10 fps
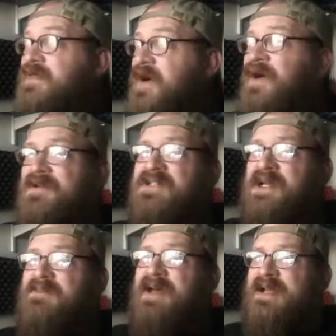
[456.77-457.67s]
There are
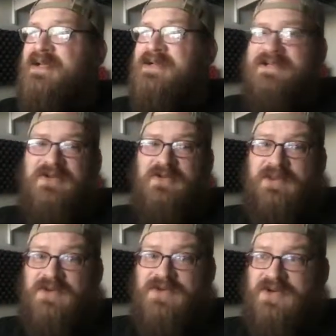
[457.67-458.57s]
some bad guys that are
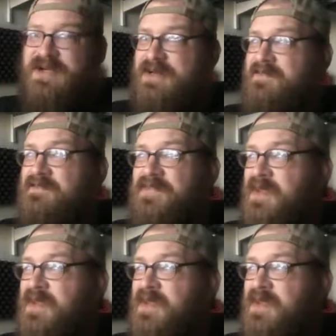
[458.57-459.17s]
immune to it.